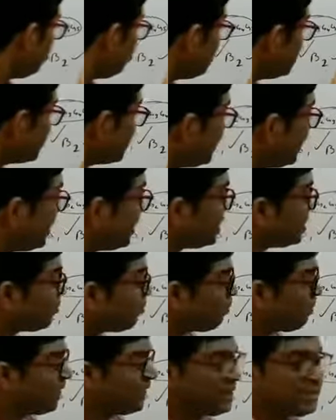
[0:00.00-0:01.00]
So
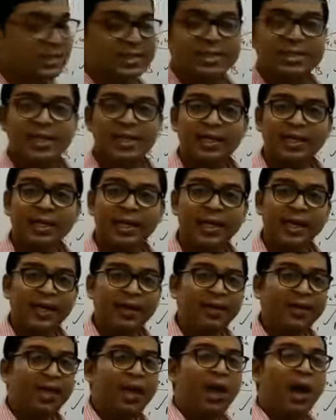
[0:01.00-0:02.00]
6 places are
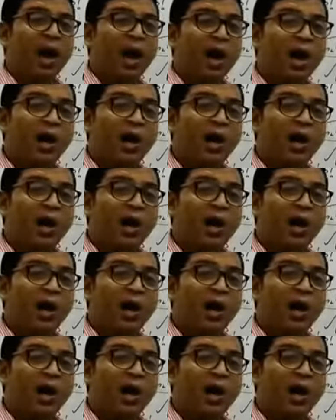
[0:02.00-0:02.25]
there